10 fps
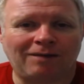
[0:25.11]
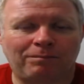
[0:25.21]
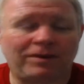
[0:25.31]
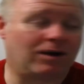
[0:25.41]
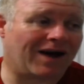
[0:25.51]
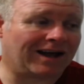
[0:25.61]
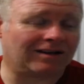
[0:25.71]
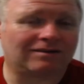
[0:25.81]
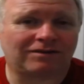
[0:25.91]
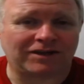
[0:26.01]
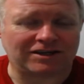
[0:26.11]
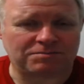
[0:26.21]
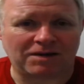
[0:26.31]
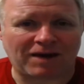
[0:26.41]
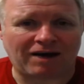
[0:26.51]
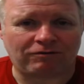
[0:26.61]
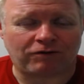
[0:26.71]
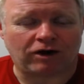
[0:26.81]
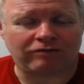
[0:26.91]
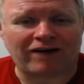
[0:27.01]
Been a while. I think it's been about
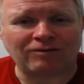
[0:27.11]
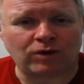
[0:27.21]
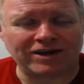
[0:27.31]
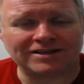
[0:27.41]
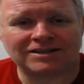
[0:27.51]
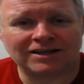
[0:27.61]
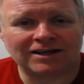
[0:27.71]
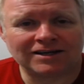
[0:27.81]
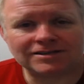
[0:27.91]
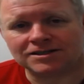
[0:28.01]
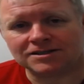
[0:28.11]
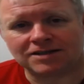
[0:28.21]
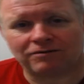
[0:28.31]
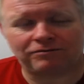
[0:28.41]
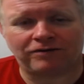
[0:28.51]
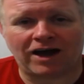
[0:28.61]
4 or 5 weeks since I've